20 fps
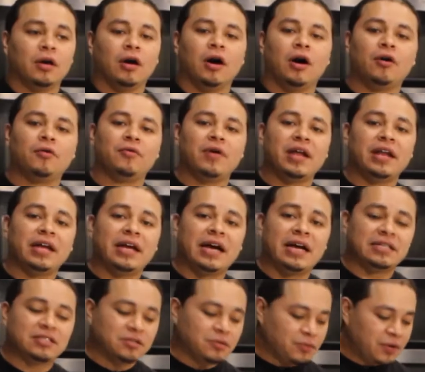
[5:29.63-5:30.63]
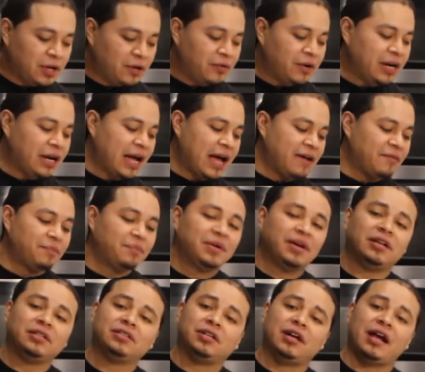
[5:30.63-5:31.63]
Alrighty guys, so we already have
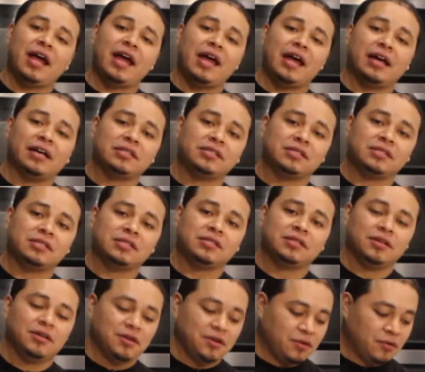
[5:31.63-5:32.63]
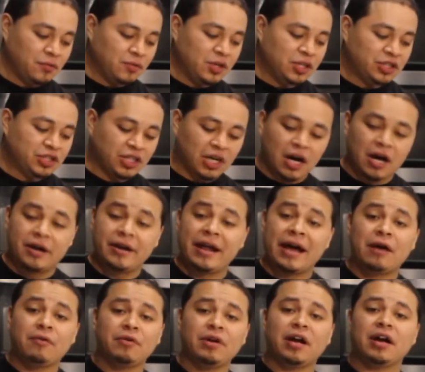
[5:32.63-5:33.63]
peeled our eggs, which
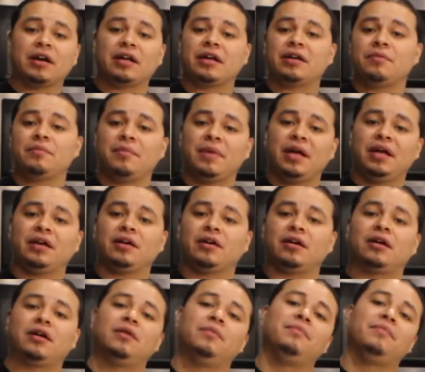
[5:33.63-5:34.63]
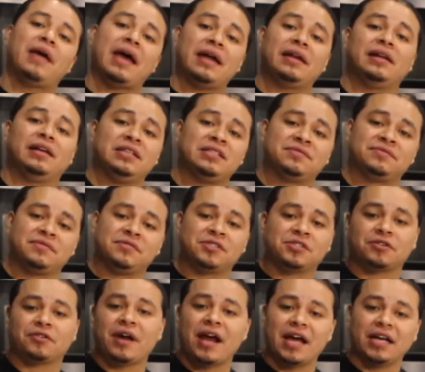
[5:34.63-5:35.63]
now we are gonna make our mayonnaise from
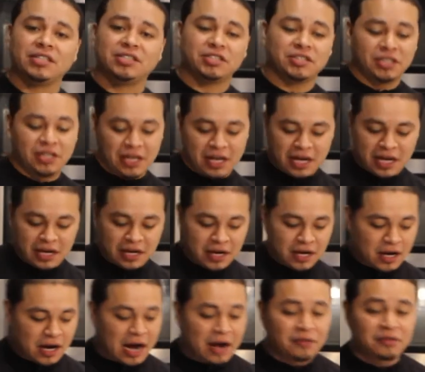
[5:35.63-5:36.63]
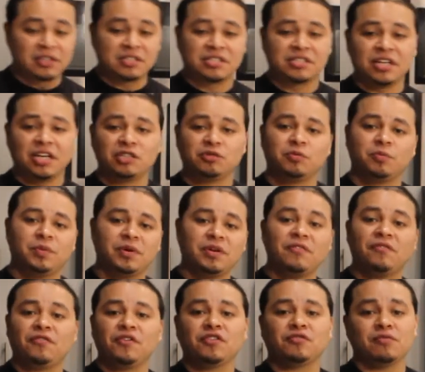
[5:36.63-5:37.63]
scratch. And how this dish would be
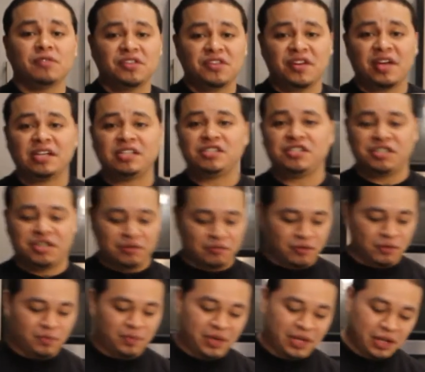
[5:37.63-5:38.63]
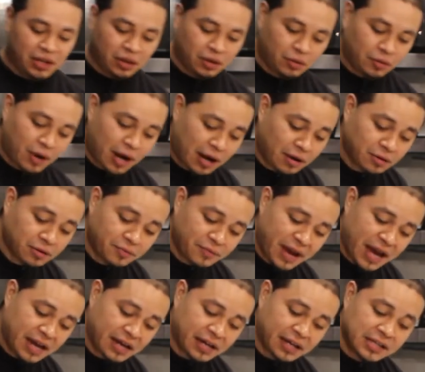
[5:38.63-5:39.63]
infused with THC would be throughout the
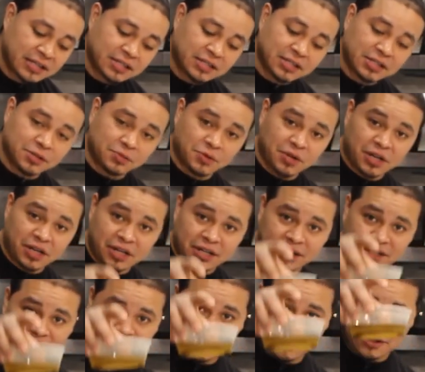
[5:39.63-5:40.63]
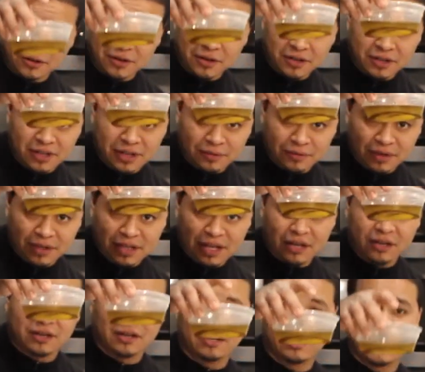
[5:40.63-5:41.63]
mayonnaise, because we're gonna use the oil that we
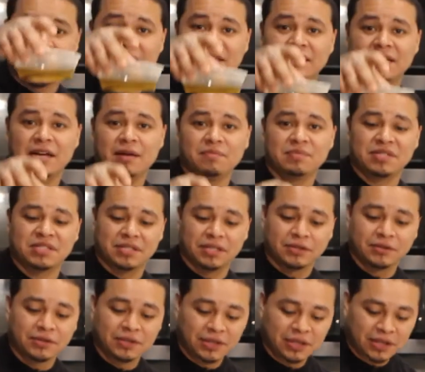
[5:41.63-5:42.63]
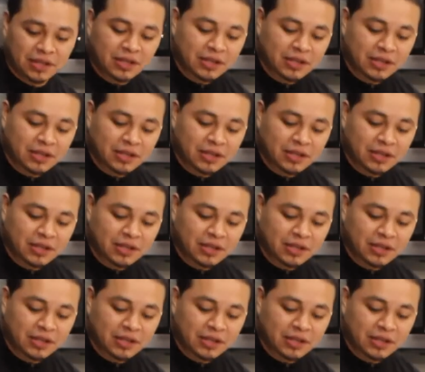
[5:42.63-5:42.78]
did on our last episode